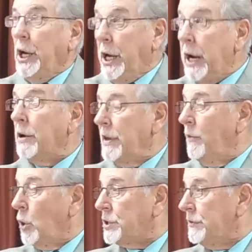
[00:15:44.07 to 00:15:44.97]
hear the
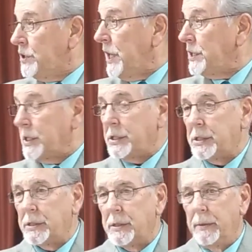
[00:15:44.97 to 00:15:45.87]
voice of Jesus?
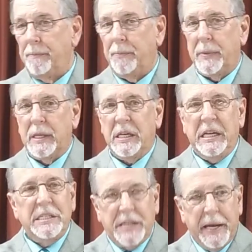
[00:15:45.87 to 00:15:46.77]

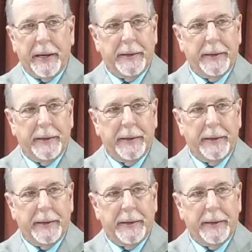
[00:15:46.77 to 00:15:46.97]
He's dead.